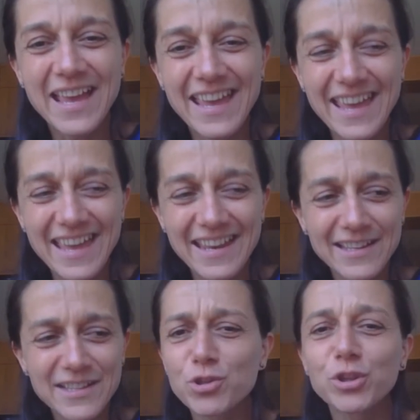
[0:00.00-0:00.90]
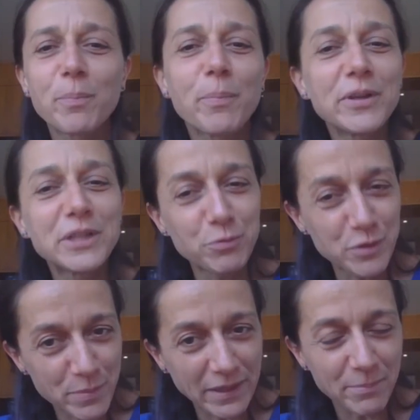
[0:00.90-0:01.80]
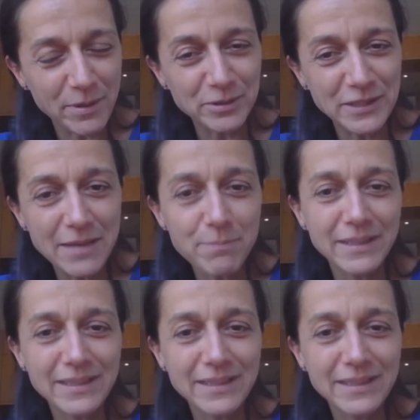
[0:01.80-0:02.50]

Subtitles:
And it's not the point that we speak about him,